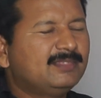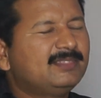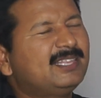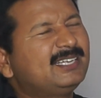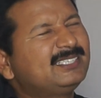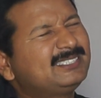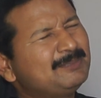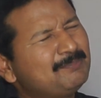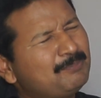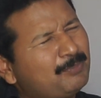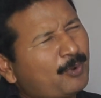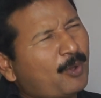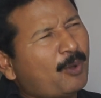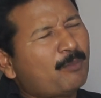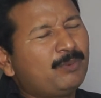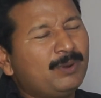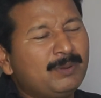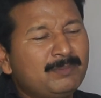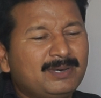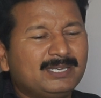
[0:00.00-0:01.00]
There is a
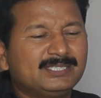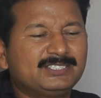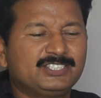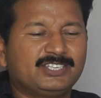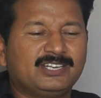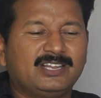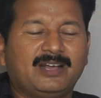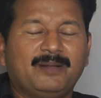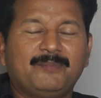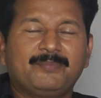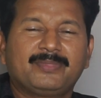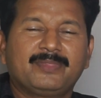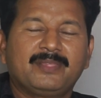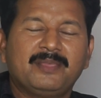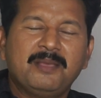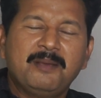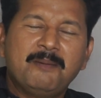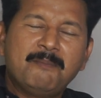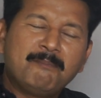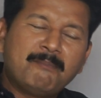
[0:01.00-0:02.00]
problem, Archana.
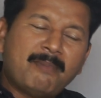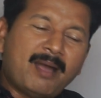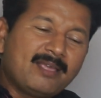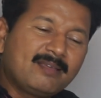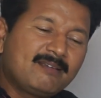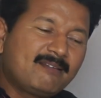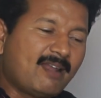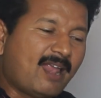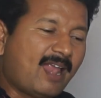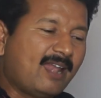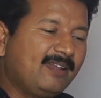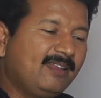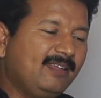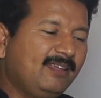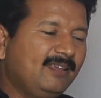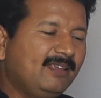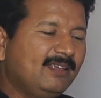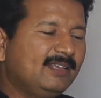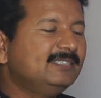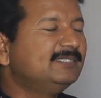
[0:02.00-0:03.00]
My
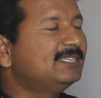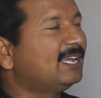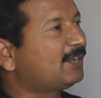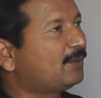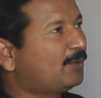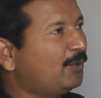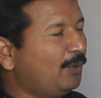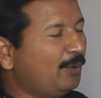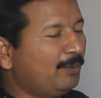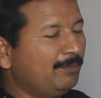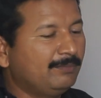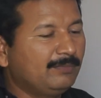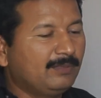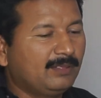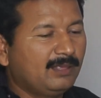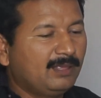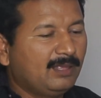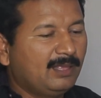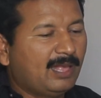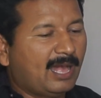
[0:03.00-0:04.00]
granny is at home
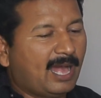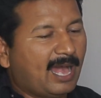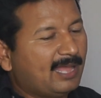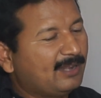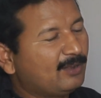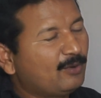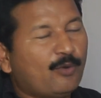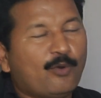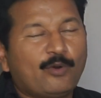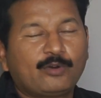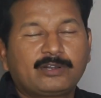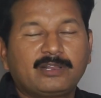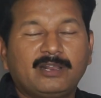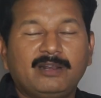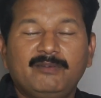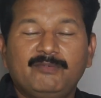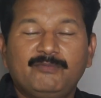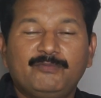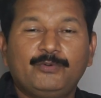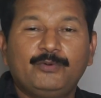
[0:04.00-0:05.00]
and
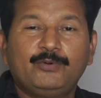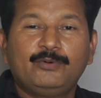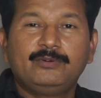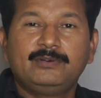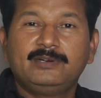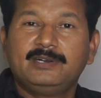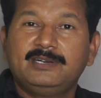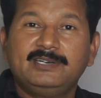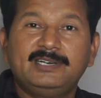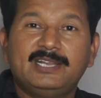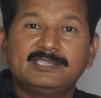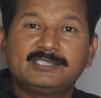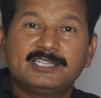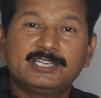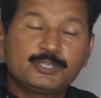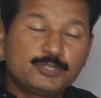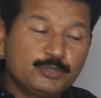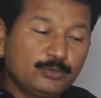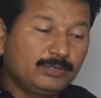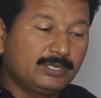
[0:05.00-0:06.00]
hotel food
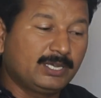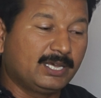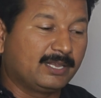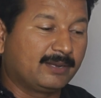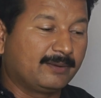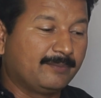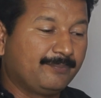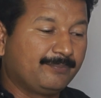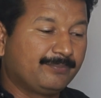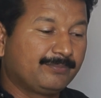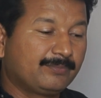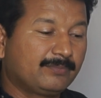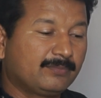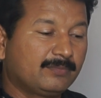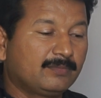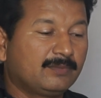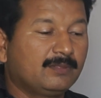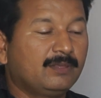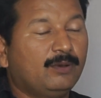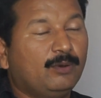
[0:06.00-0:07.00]
doesn't suit her.
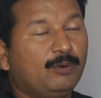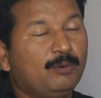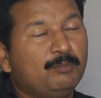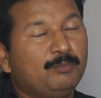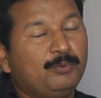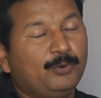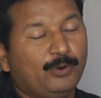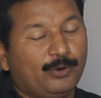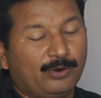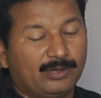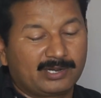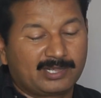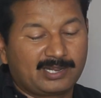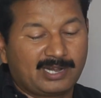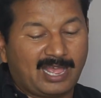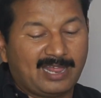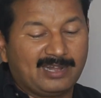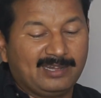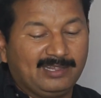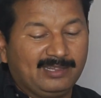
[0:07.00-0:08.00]
Poor
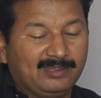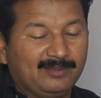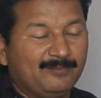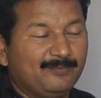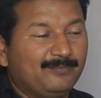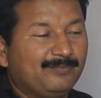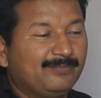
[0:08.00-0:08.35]
granny.